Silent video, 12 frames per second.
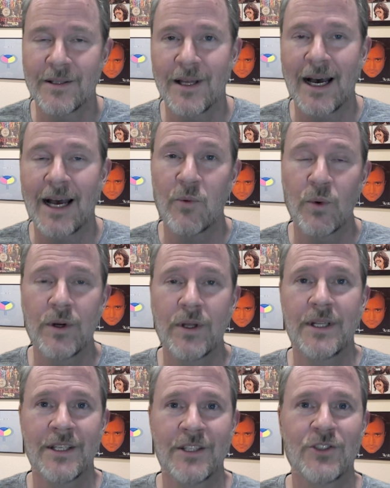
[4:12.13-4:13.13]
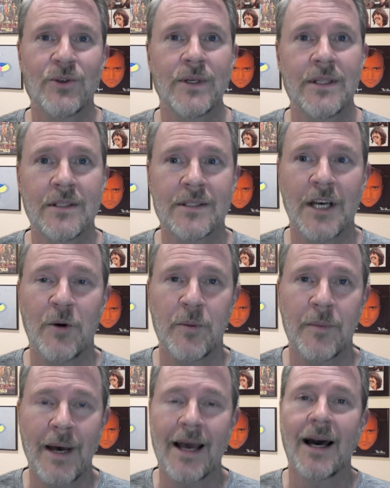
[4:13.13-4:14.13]
I really enjoyed this
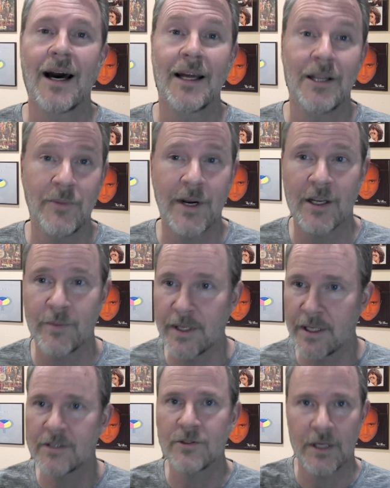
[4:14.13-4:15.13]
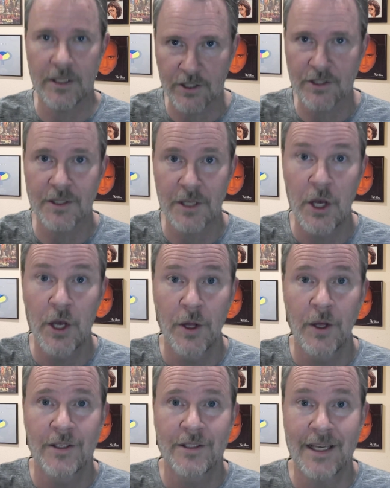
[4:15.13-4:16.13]
album. I highly recommend it. So I'll just
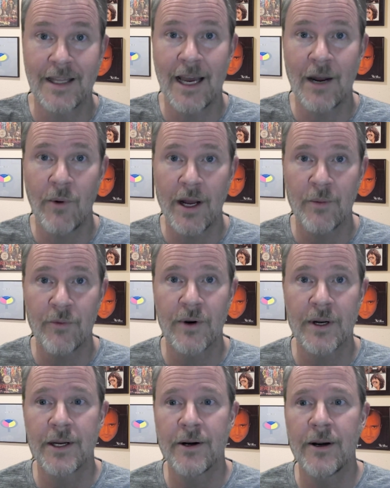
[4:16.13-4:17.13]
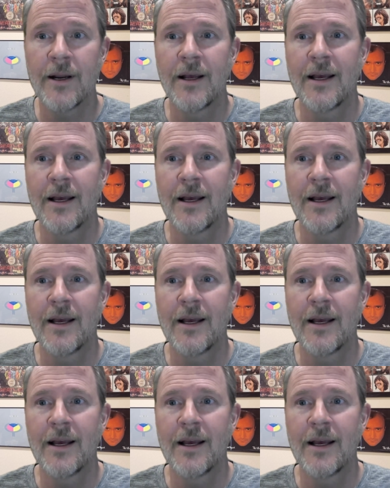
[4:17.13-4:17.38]
say that right up front here.